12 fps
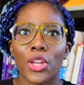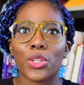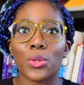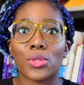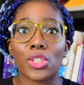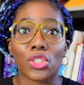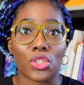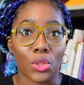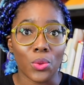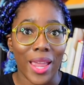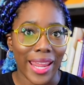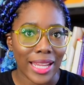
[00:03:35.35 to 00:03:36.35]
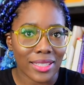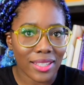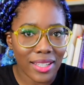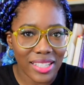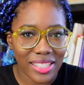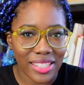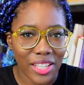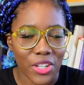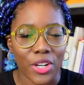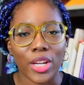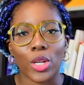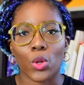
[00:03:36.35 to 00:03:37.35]
you to do and to
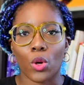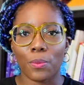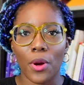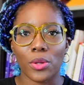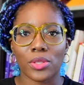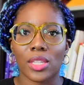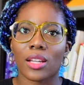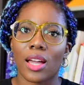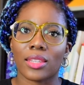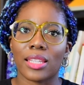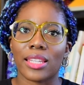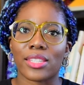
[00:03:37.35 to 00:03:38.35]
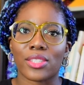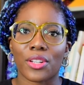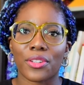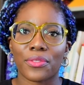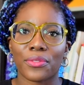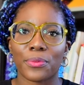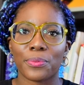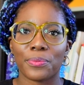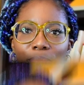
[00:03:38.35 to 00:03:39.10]
consider in your posting on the listserv.